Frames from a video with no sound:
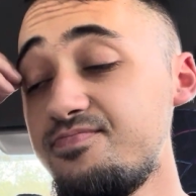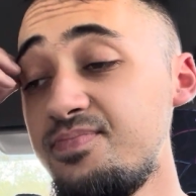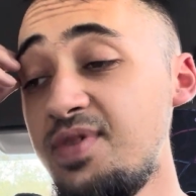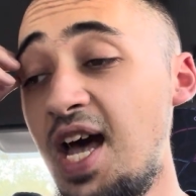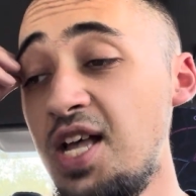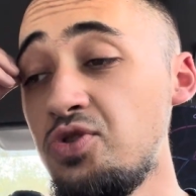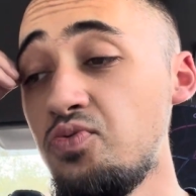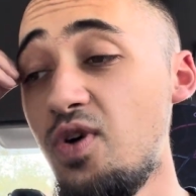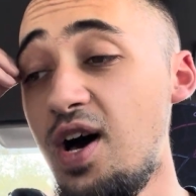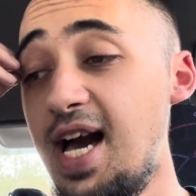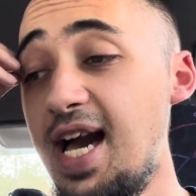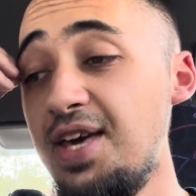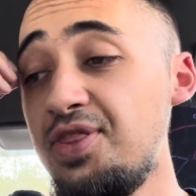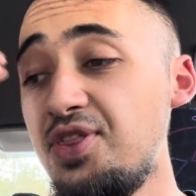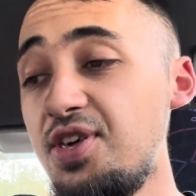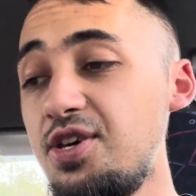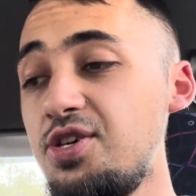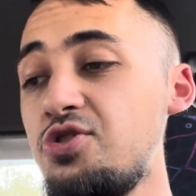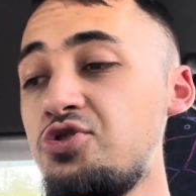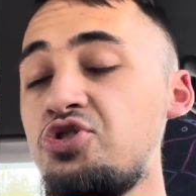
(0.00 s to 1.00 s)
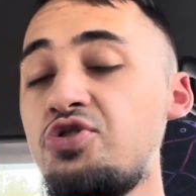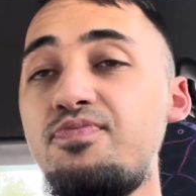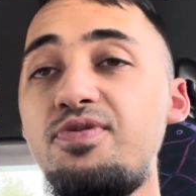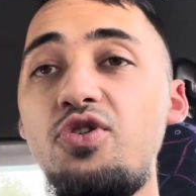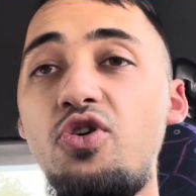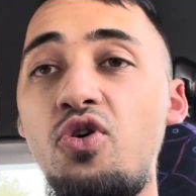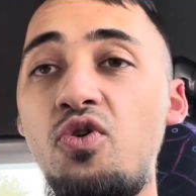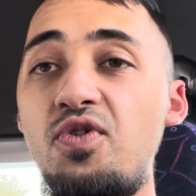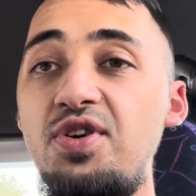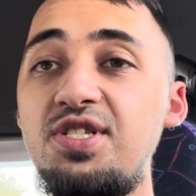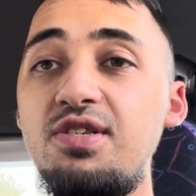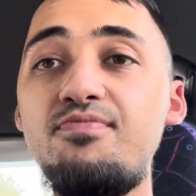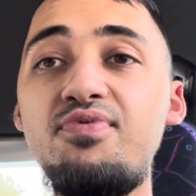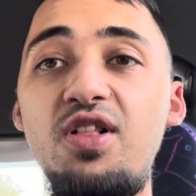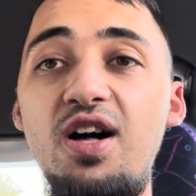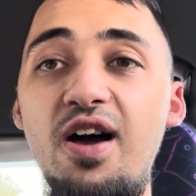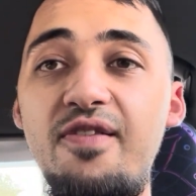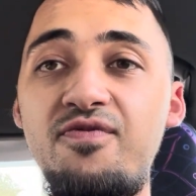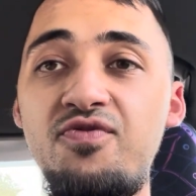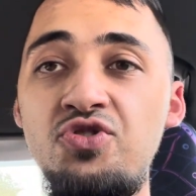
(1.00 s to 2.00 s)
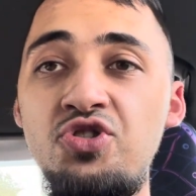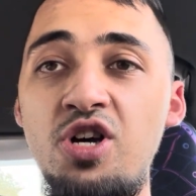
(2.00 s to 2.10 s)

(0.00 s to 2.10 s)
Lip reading: That's why I think you should be always applying for